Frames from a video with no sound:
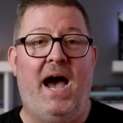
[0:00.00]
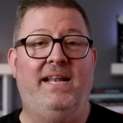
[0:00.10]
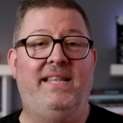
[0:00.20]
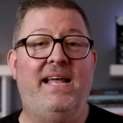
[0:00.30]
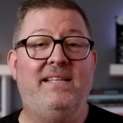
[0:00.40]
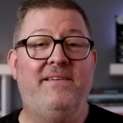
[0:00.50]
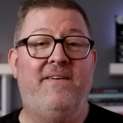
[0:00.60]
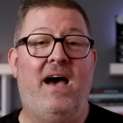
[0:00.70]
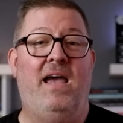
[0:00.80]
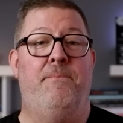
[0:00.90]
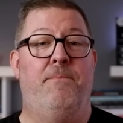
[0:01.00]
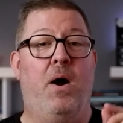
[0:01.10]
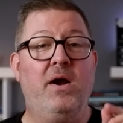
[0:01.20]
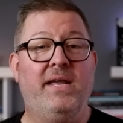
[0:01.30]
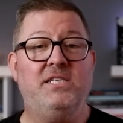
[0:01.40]
identify
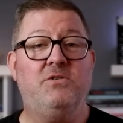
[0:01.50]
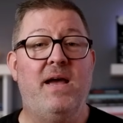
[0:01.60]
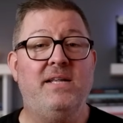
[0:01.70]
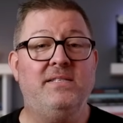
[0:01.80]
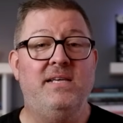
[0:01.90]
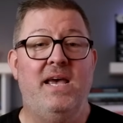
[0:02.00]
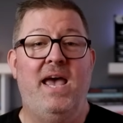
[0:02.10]
market trends,